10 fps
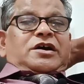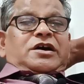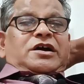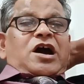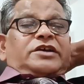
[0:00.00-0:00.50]

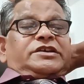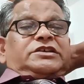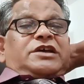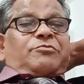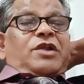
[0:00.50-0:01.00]
causing
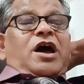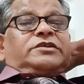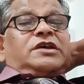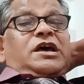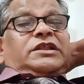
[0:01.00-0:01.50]
some
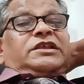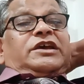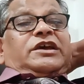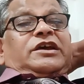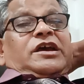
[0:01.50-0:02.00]
loss,
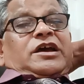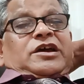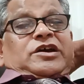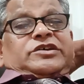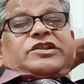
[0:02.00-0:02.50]
the
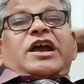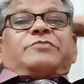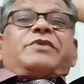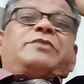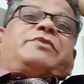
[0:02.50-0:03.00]

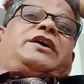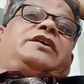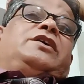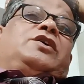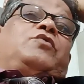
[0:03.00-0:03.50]
statement
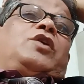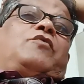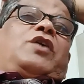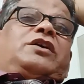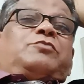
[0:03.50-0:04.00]
by
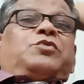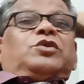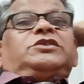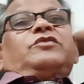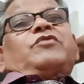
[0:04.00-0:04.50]

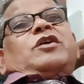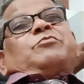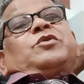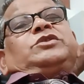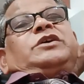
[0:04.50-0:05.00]
both
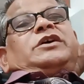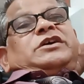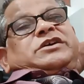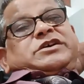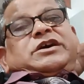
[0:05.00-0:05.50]

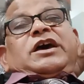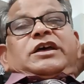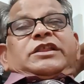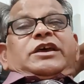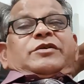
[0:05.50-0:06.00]

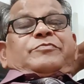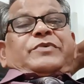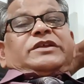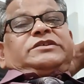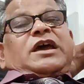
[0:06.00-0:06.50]
the
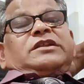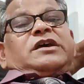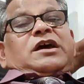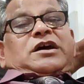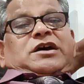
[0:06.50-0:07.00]
person
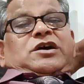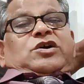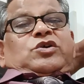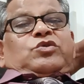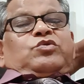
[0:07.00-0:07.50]

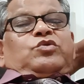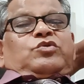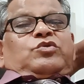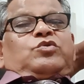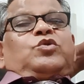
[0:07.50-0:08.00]

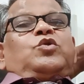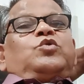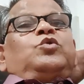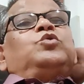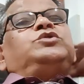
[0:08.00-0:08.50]

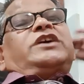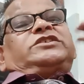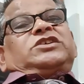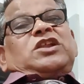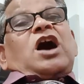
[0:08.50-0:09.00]
who
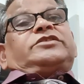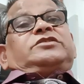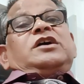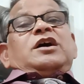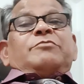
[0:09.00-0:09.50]
loses
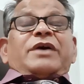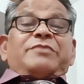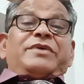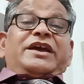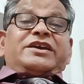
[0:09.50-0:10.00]
loss
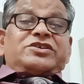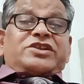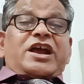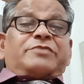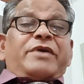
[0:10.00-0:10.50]
by making
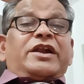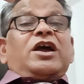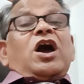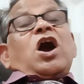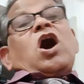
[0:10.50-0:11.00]

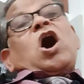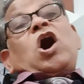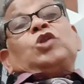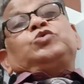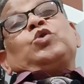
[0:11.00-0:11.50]
statement
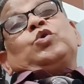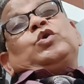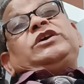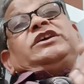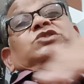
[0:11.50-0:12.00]
also
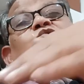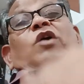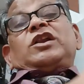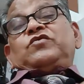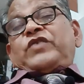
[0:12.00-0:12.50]
is
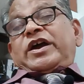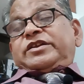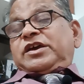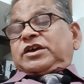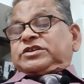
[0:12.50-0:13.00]

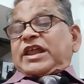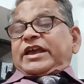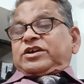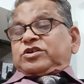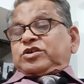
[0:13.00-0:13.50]
qualified
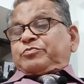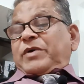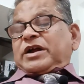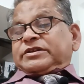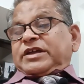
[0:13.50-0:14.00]
like a
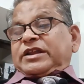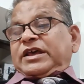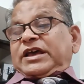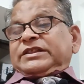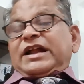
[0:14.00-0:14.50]
partner.
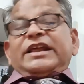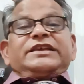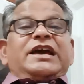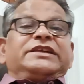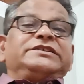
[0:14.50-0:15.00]
That
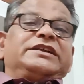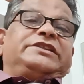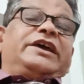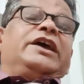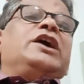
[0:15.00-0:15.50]
is another
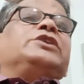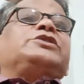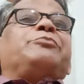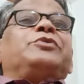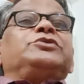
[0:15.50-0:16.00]
thing.
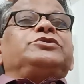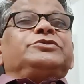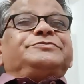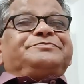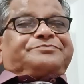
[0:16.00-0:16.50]

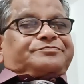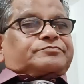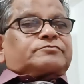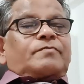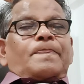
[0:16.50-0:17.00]
Suppose
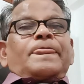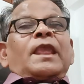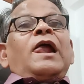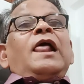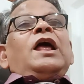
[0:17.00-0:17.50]

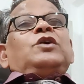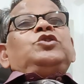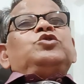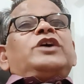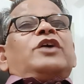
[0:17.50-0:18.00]

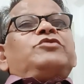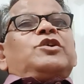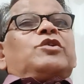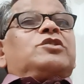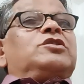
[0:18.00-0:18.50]
you gave
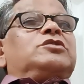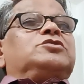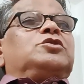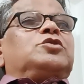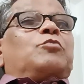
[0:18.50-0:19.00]
your
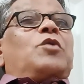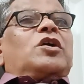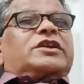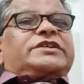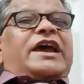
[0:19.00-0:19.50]

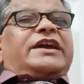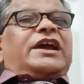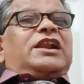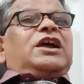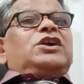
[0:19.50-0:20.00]

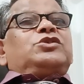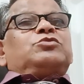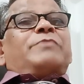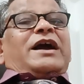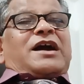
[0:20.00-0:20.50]
motorcycle
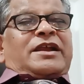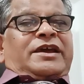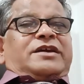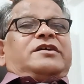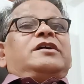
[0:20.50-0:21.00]
to
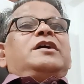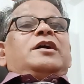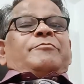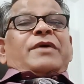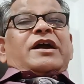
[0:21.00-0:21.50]
mechanic
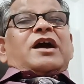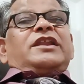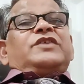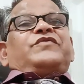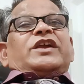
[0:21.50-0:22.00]

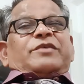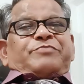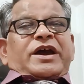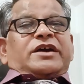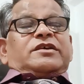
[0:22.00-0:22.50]
for
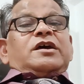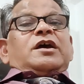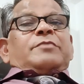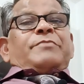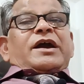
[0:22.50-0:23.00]
repair.
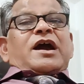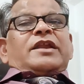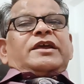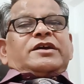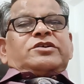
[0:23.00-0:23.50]

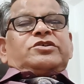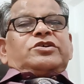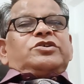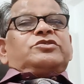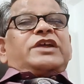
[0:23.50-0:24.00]
Mechanic,
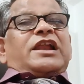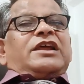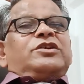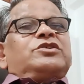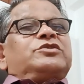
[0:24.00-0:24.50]
you tell
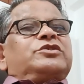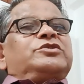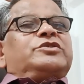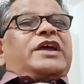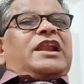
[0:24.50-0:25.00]

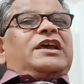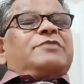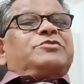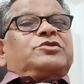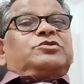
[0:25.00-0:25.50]

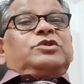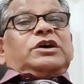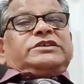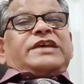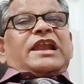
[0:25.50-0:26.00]
him to
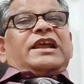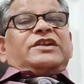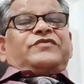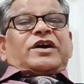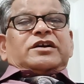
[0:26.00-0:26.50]
sell
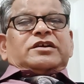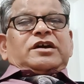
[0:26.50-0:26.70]
it for